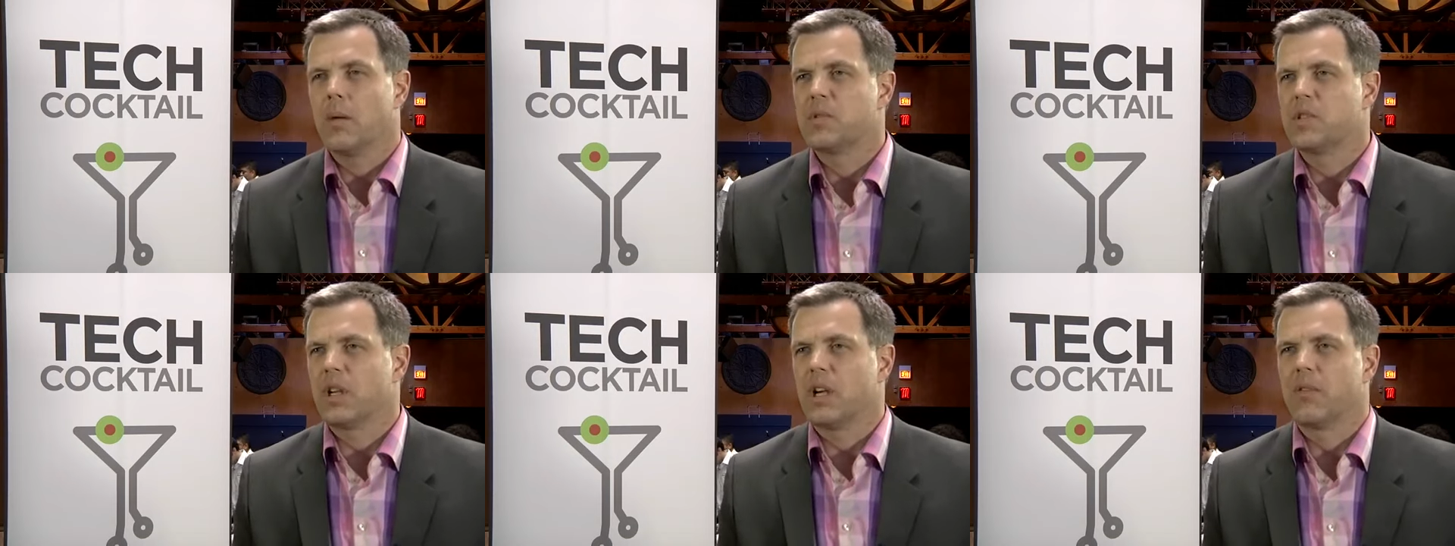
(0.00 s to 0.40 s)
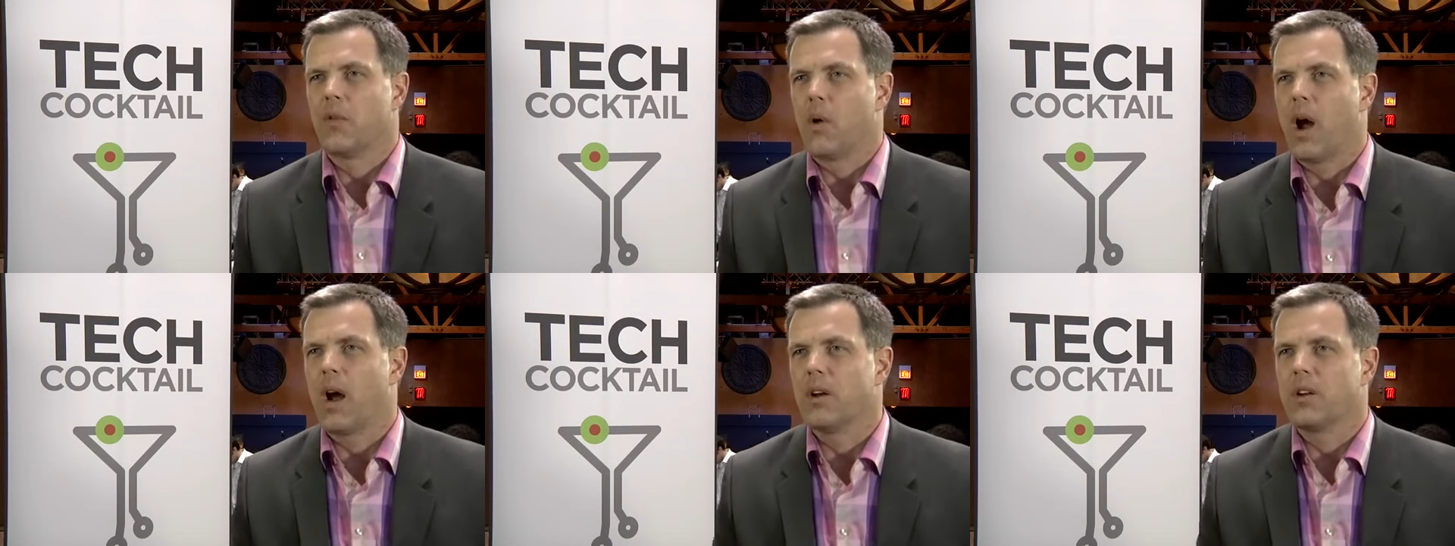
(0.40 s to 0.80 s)
seeing a
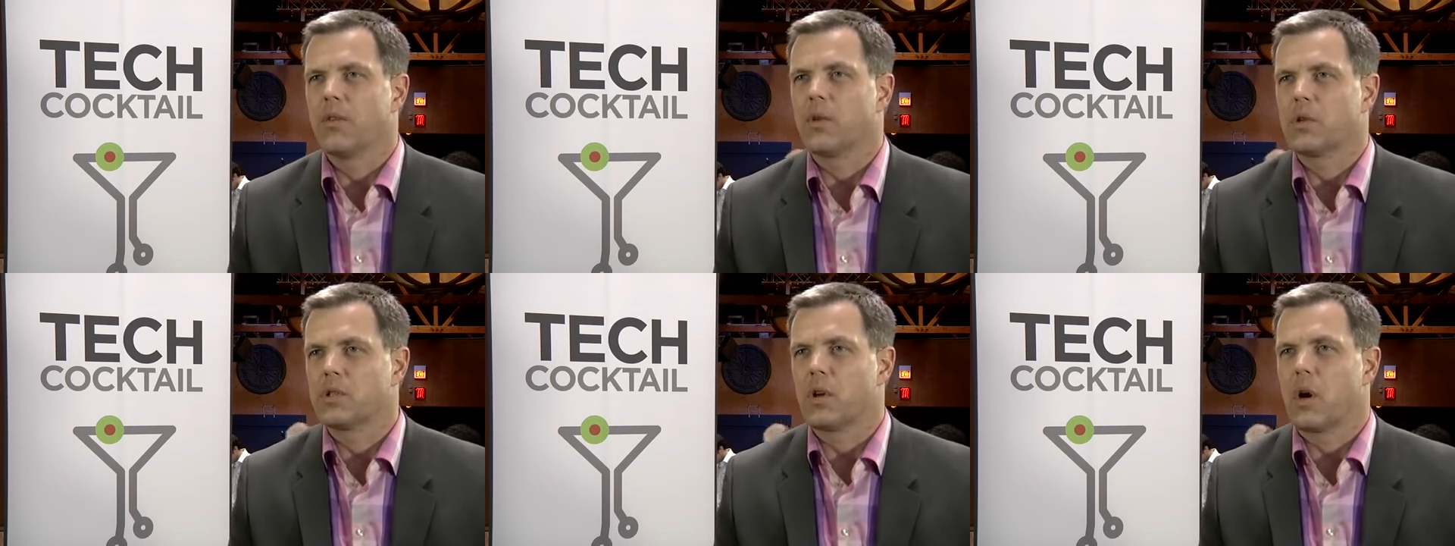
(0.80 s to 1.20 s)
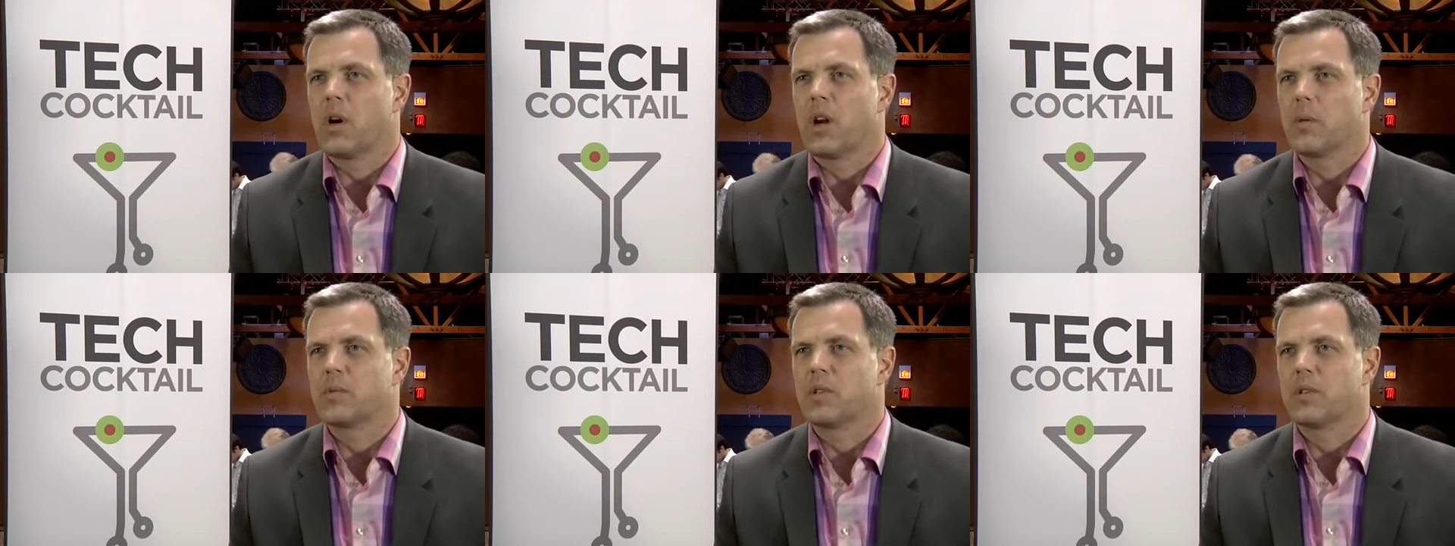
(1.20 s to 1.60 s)
variety of different
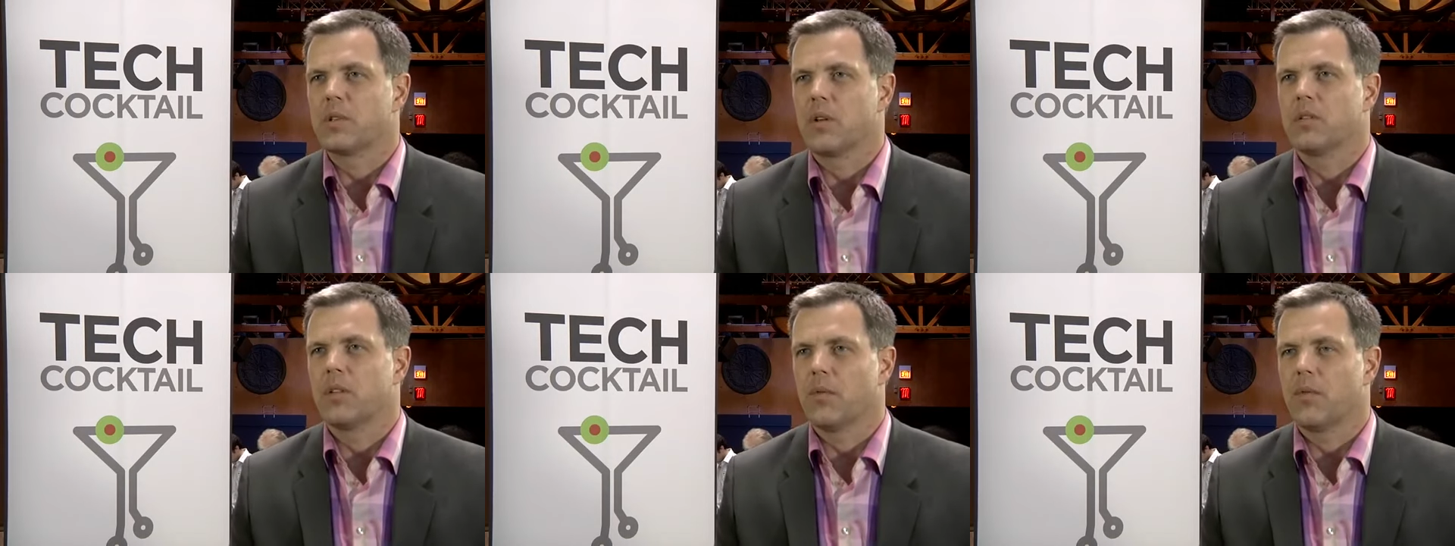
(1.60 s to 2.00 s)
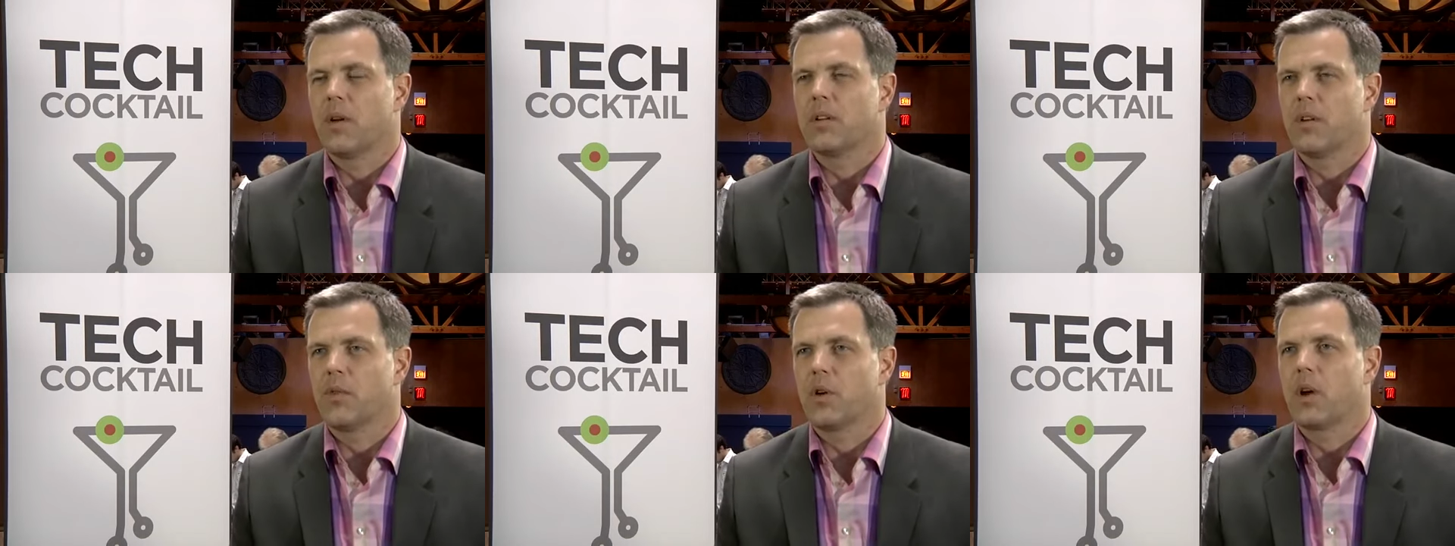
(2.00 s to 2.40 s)
startups
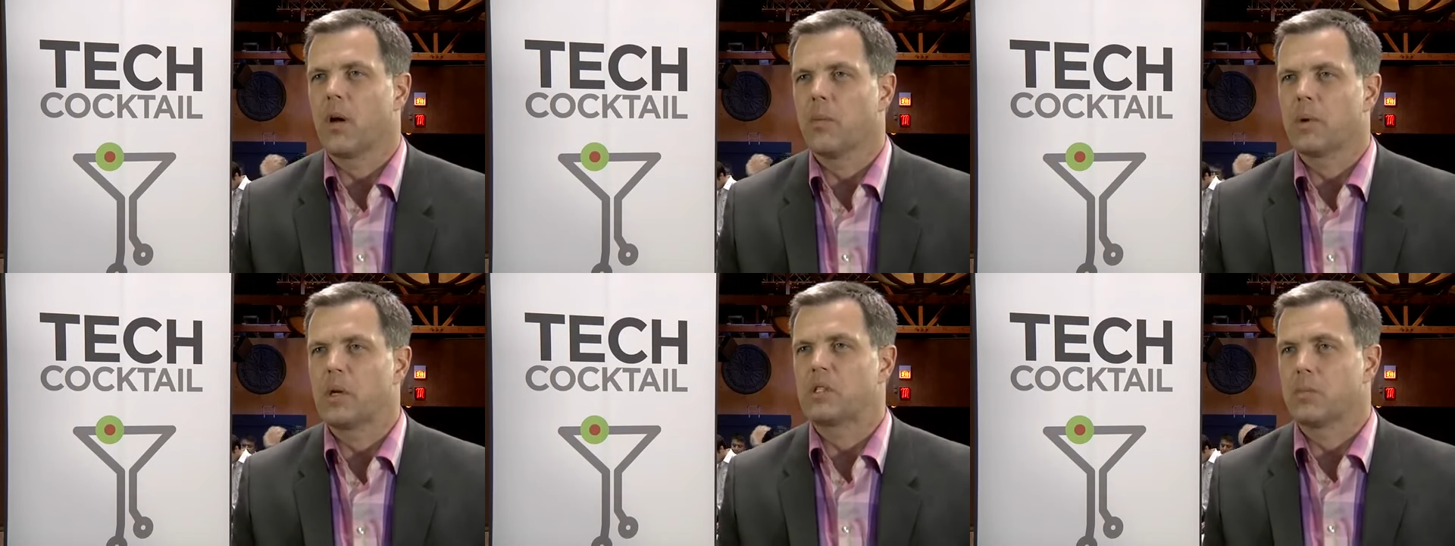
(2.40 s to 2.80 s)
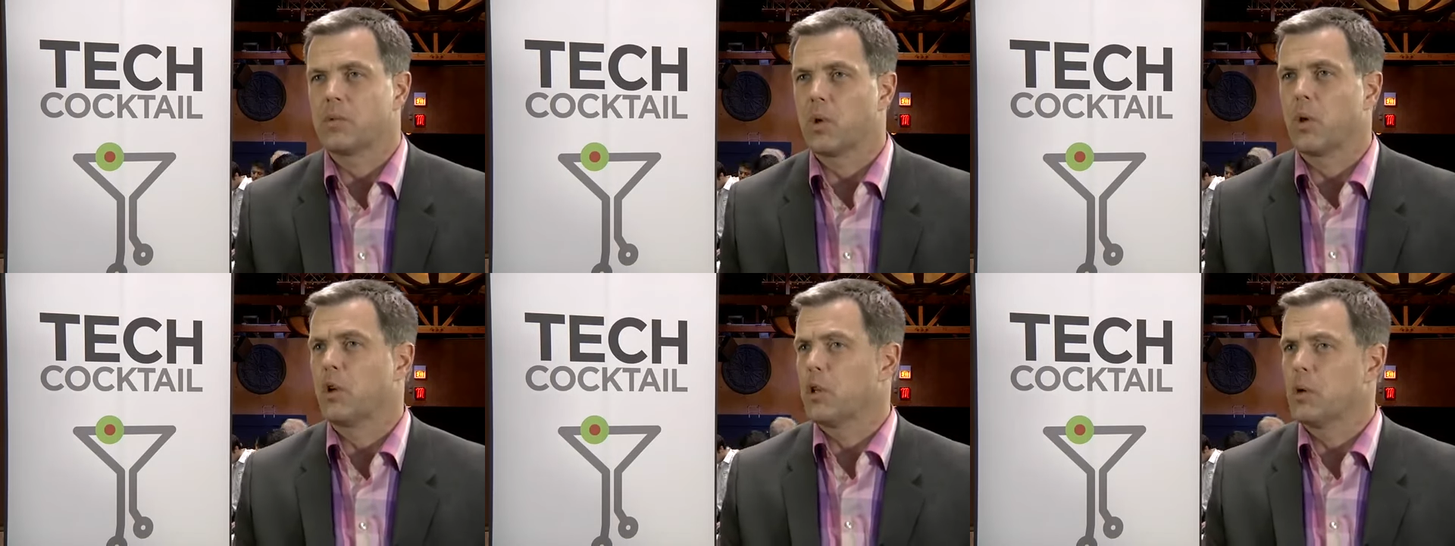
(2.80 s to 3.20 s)
and different companies, I'm
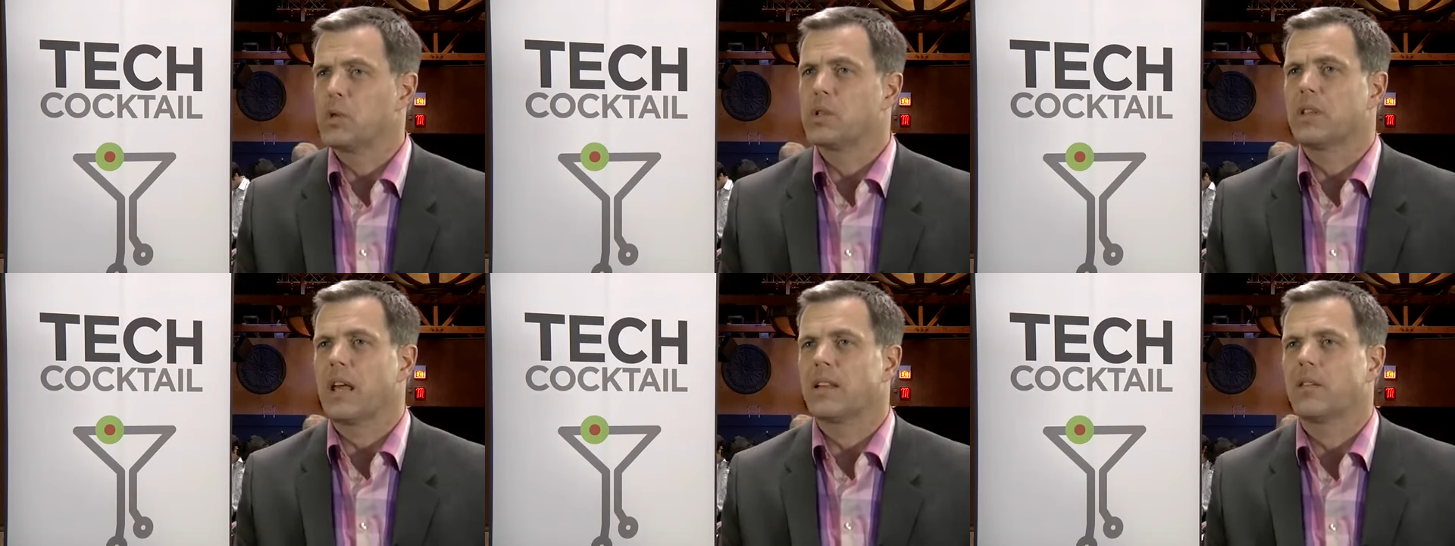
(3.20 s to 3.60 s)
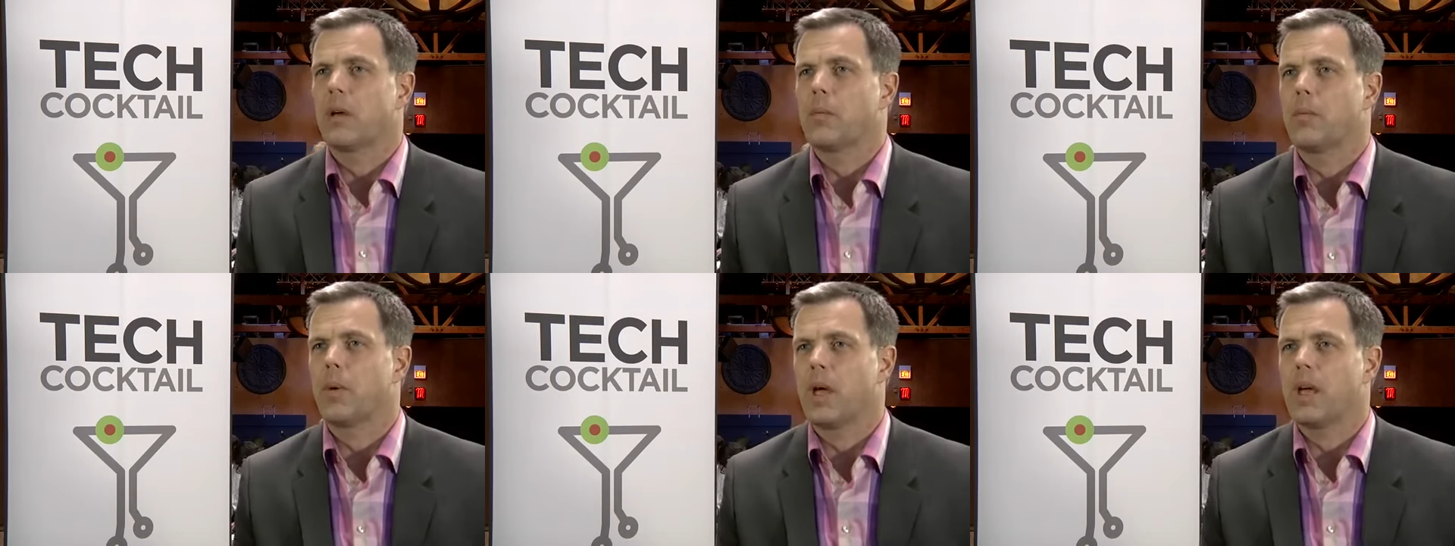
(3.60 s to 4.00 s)
sort of used to that
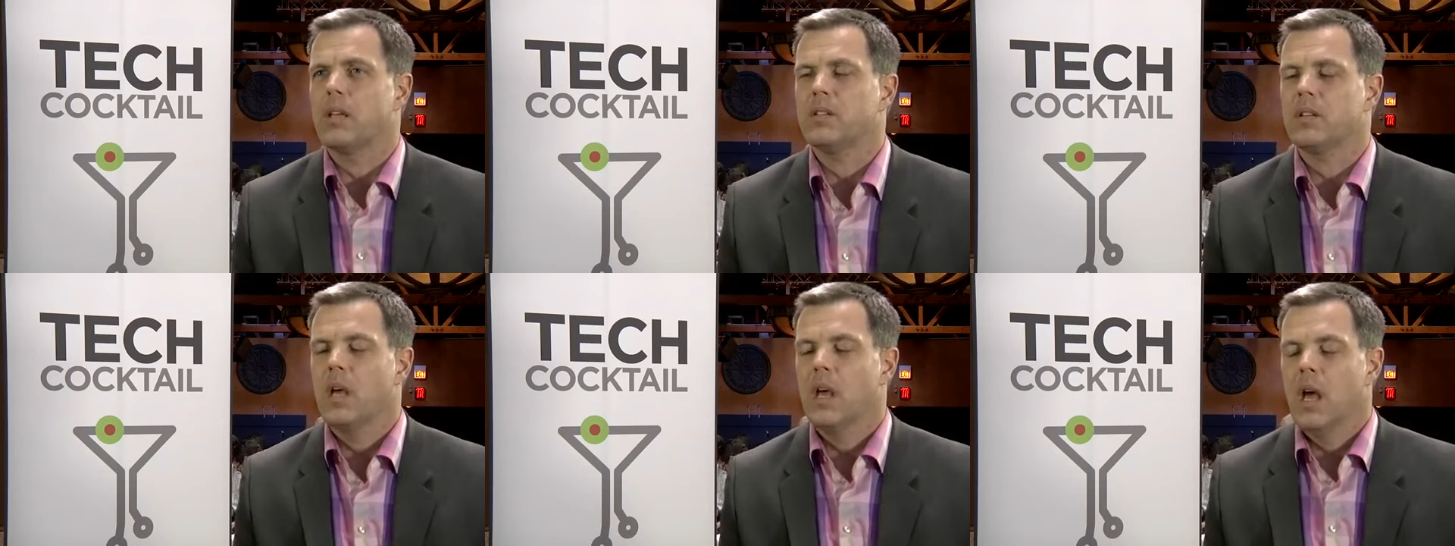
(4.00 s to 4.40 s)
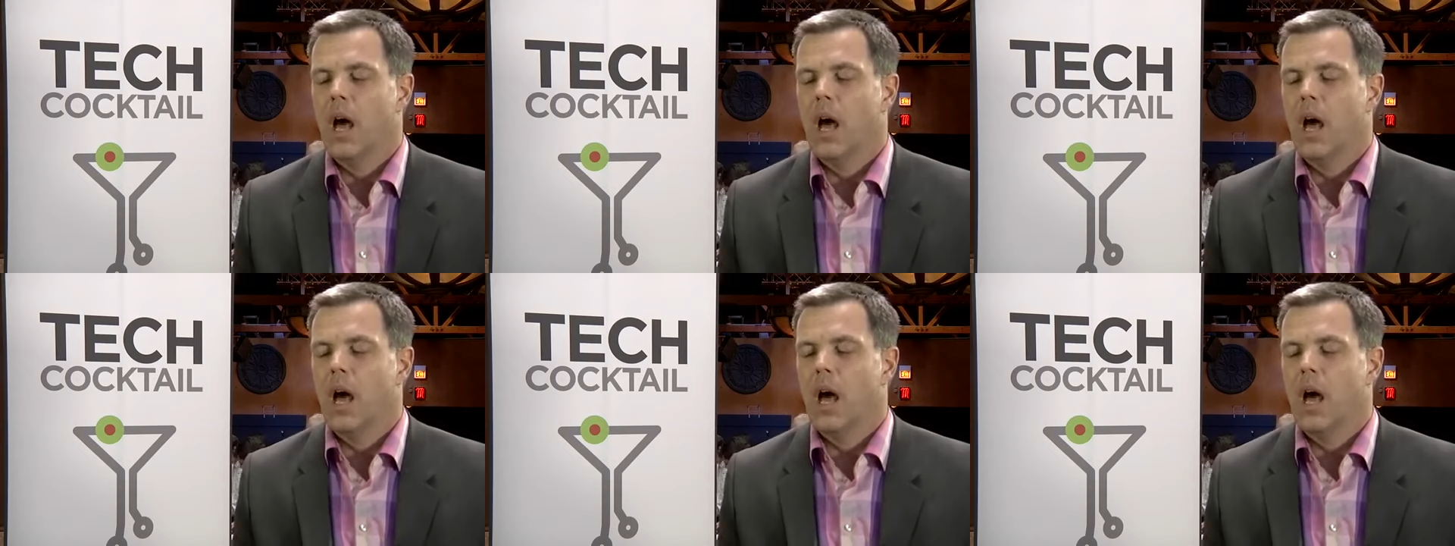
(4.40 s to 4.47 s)
type of pace.